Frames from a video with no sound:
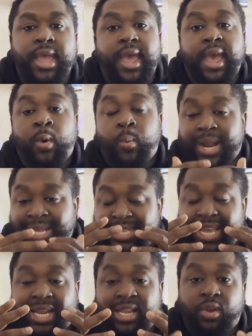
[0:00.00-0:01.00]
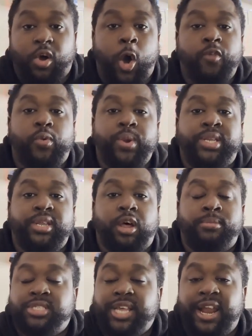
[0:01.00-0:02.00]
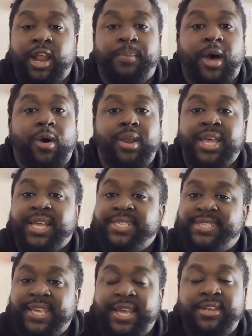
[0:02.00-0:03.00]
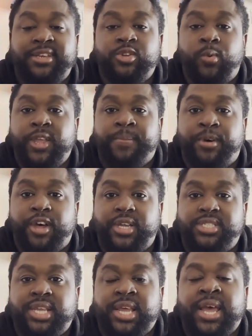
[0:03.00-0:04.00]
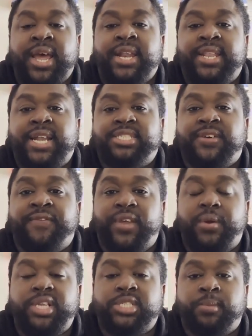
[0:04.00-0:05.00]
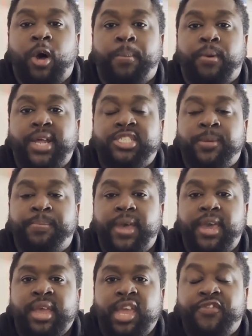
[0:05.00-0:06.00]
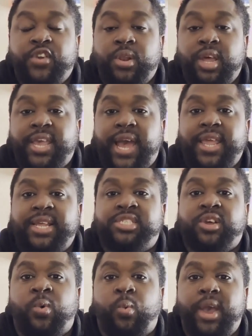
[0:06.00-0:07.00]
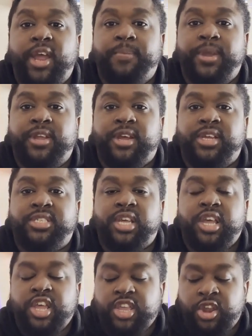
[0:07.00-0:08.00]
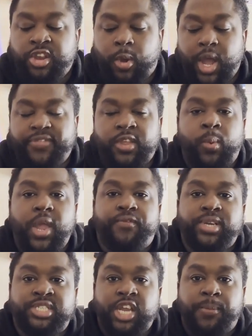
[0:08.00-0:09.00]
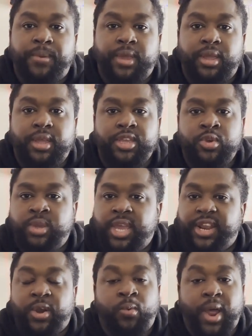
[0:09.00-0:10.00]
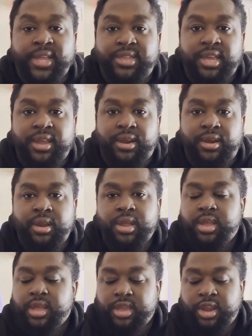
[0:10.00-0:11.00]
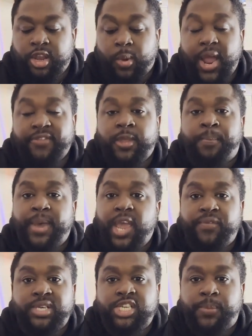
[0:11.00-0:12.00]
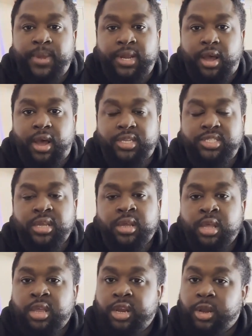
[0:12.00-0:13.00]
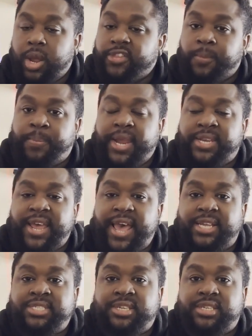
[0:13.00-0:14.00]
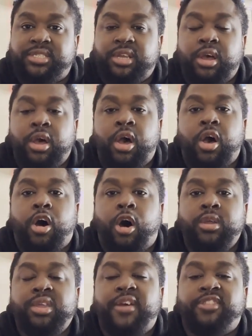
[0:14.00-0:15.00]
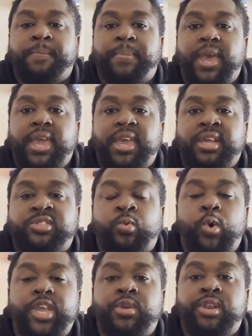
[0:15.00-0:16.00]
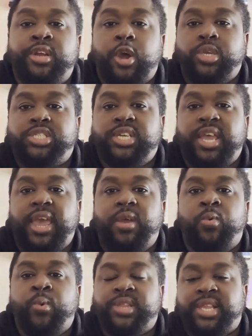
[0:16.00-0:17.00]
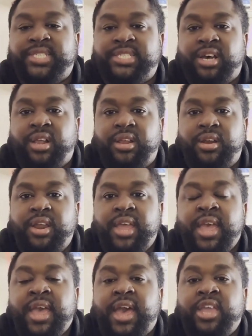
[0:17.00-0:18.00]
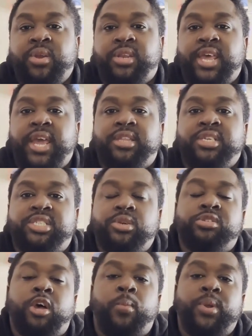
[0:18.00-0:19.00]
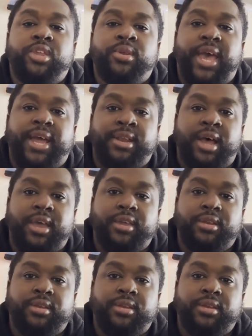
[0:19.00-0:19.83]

And when I say a little over retail, I'm saying about 10 to 20 bucks. That's a very small price to pay. If you look at it, it's a win, because you don't have to wait for shipping. You get it right there. You don't have to pay for shipping costs. You don't have to pay taxes. All you have to pay is what you negotiate with the seller, and you take the shoes home with you that night.